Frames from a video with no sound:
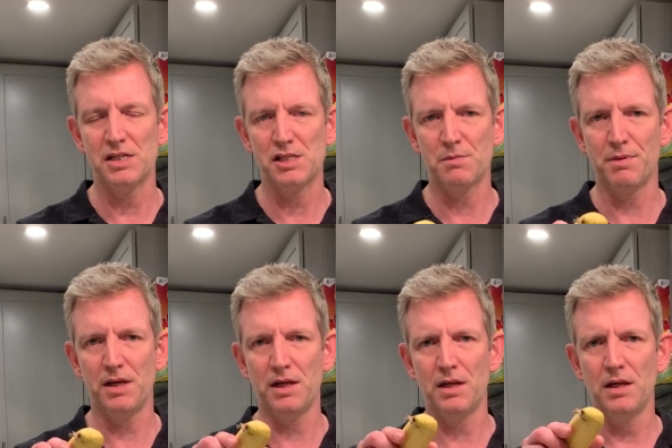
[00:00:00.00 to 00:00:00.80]

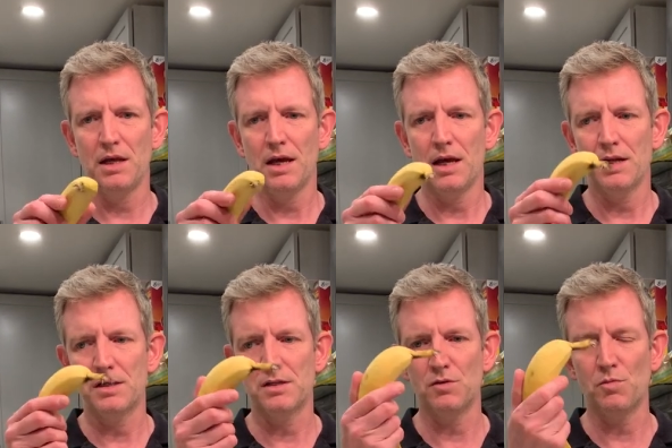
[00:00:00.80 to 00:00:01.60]
speed
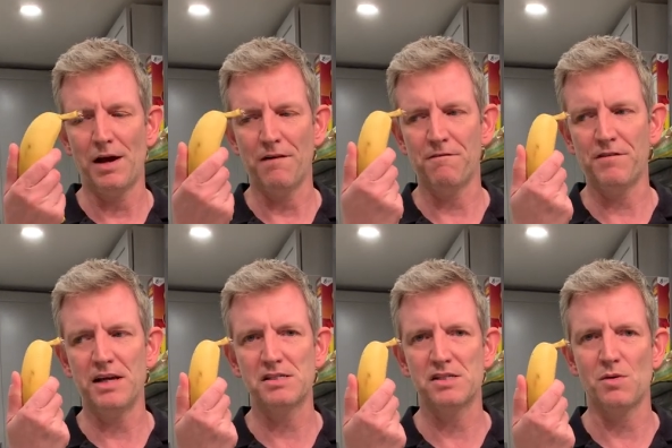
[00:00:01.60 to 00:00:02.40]
to my
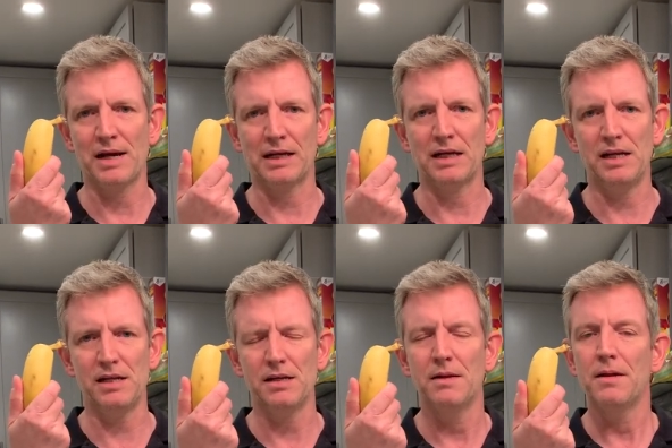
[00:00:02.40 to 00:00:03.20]
face so I can eat
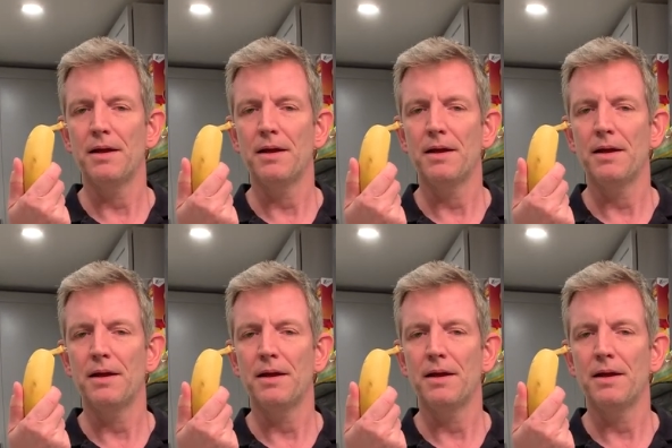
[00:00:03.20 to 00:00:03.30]
it.